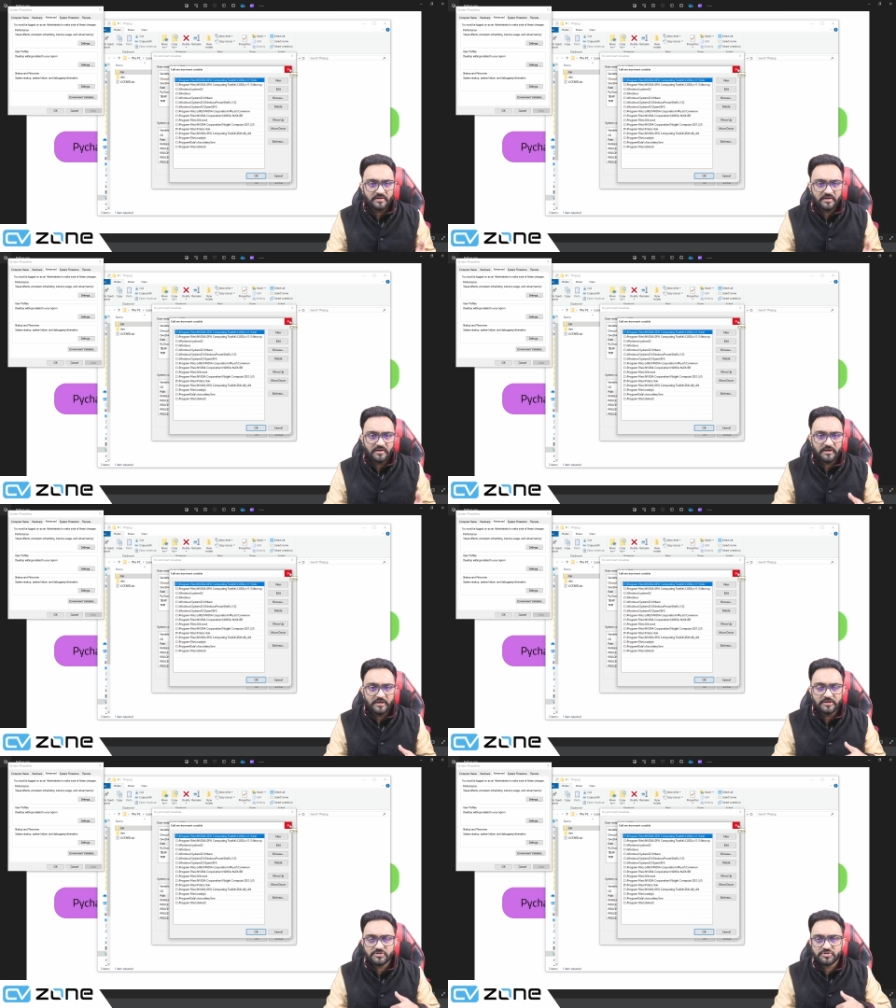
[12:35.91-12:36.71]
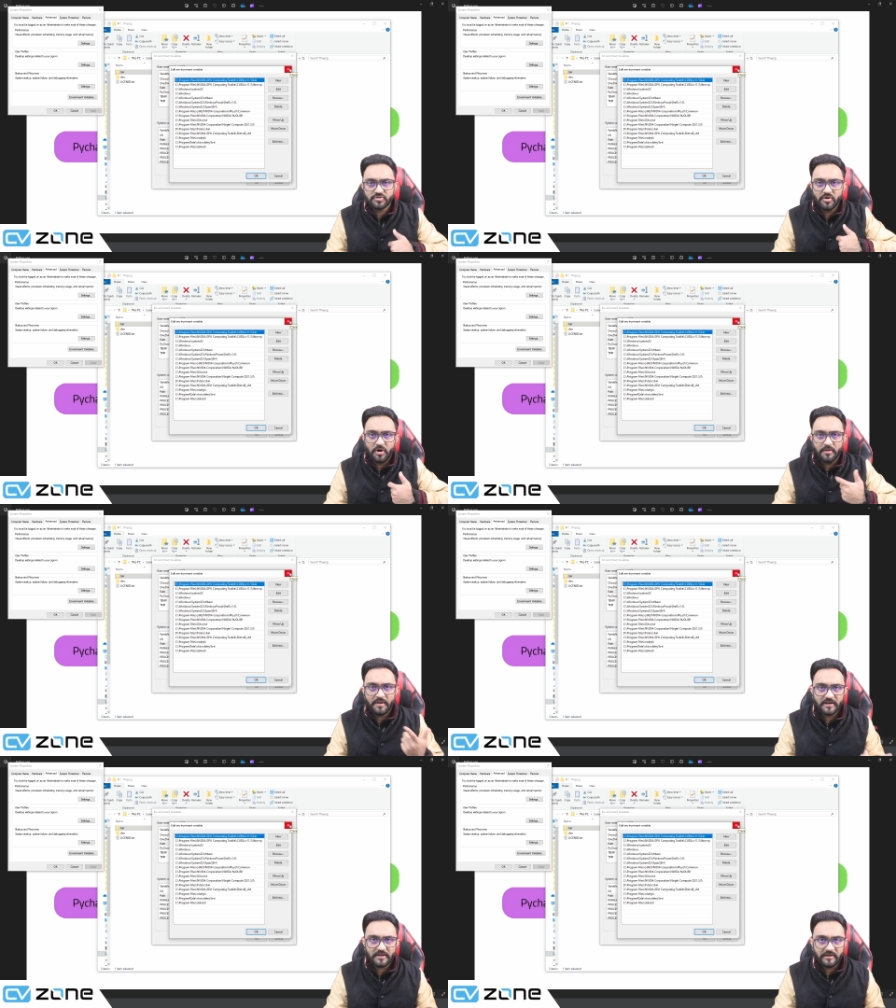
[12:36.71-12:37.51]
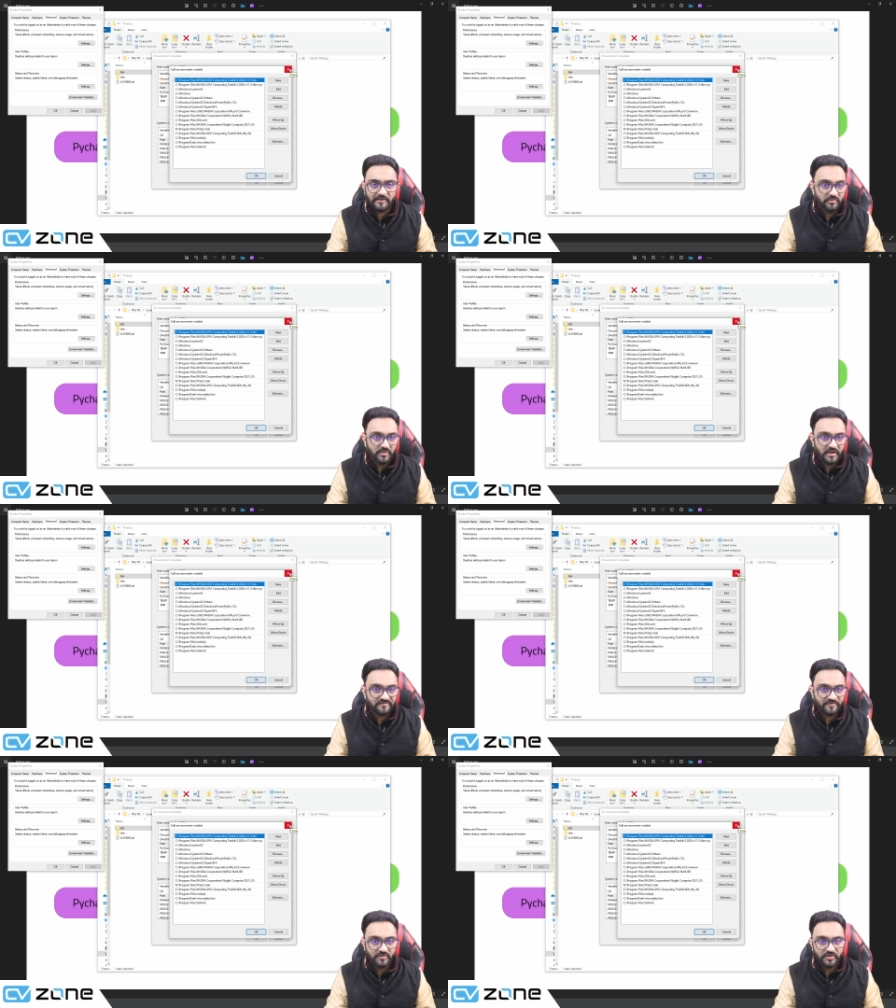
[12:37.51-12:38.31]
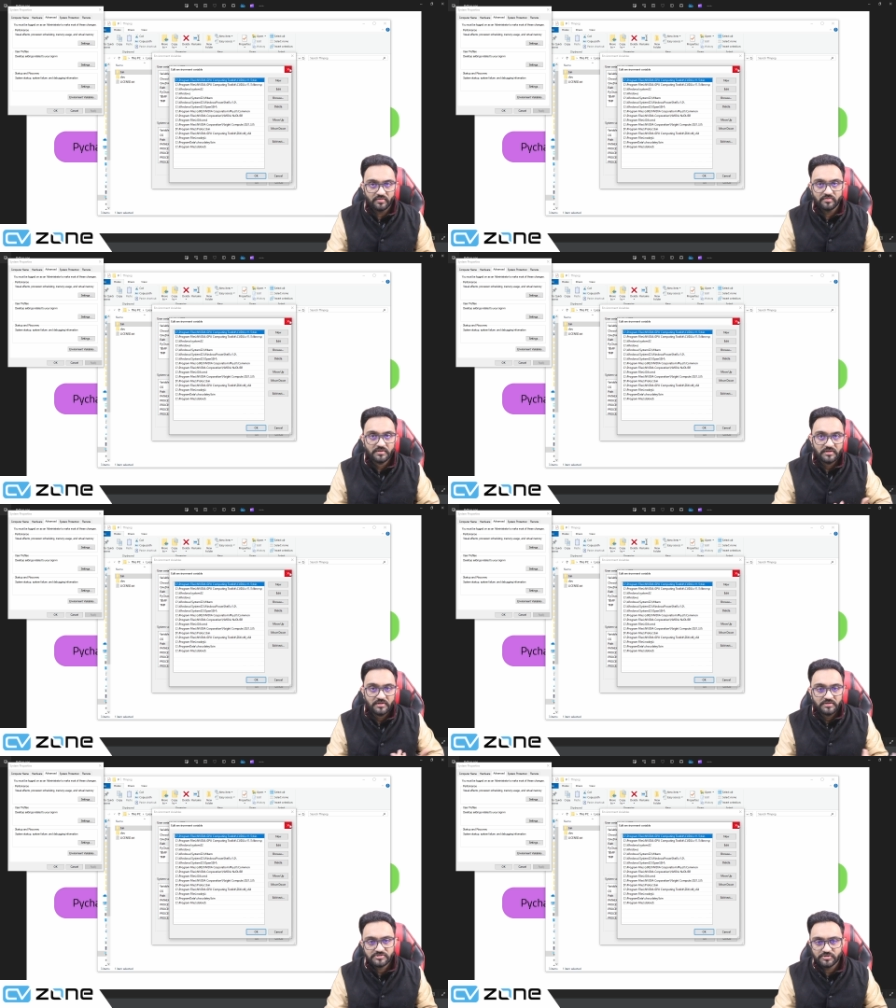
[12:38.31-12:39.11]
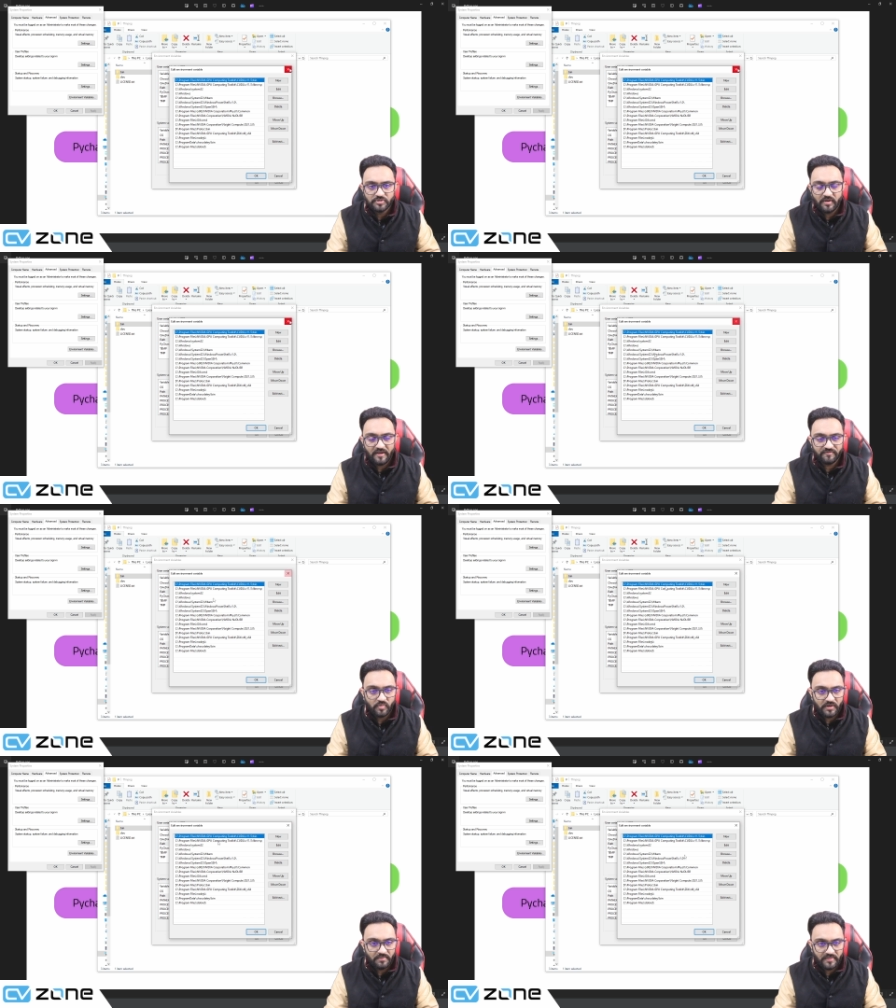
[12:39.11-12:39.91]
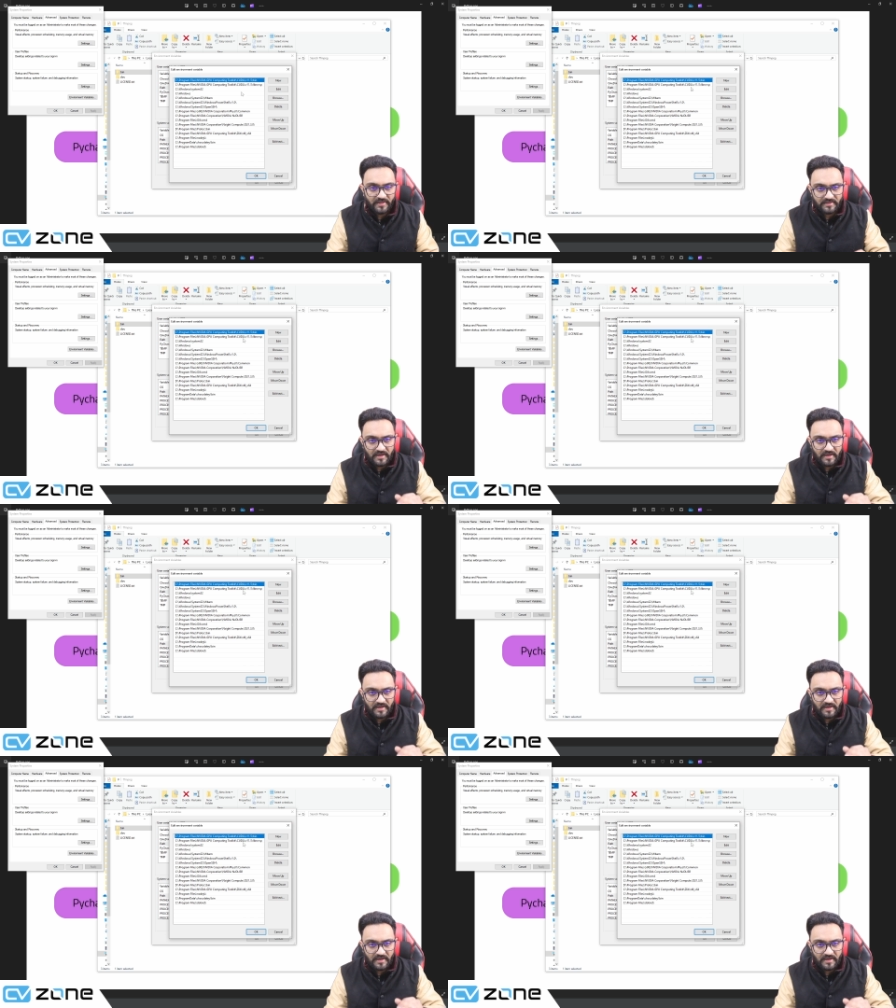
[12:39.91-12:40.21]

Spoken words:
it should automatically do that for you, so you don't have to worry about that.